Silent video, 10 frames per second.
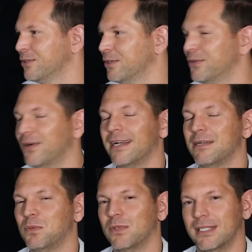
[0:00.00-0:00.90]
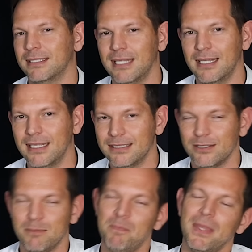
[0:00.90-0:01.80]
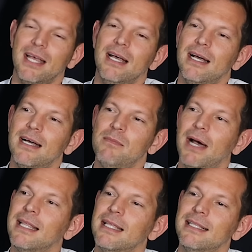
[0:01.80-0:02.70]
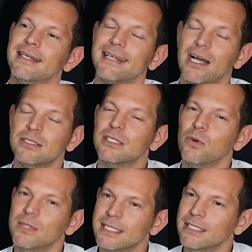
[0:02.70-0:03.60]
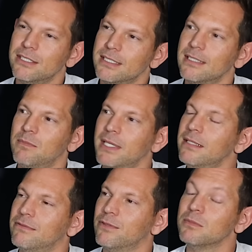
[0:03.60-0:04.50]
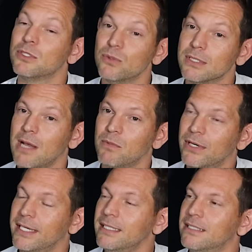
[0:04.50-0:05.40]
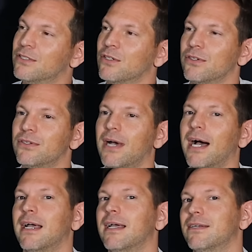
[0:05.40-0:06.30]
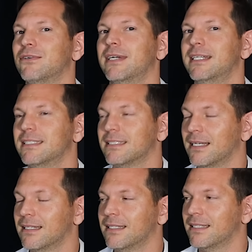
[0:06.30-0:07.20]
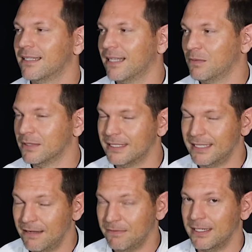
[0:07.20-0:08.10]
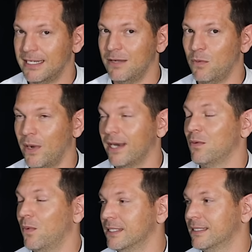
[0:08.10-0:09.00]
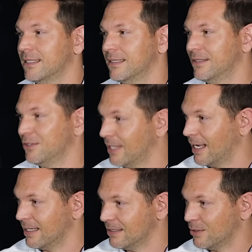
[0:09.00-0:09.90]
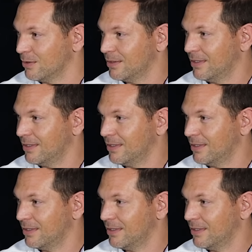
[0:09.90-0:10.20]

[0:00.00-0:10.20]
you know, write up all things like that. So I think that accounting always interested me from school time already. So I had already decided that that was definitely what I wanted to get into.